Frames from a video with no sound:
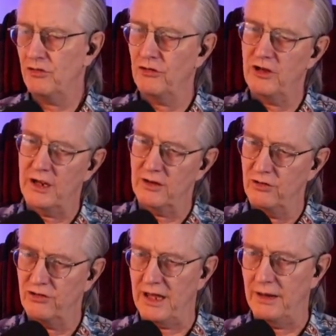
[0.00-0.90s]
are checked
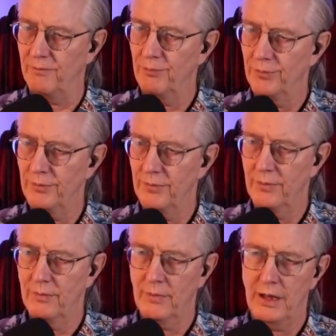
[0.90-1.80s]
and set.
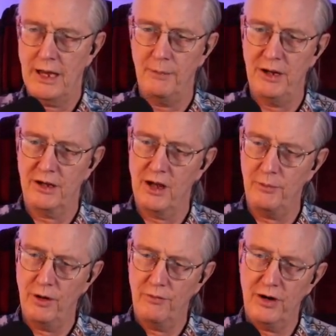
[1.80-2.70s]
I'm going to
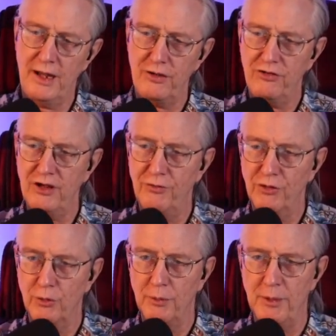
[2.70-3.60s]
come over. Let's see if
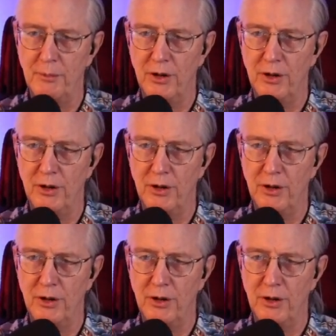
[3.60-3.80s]
it remembered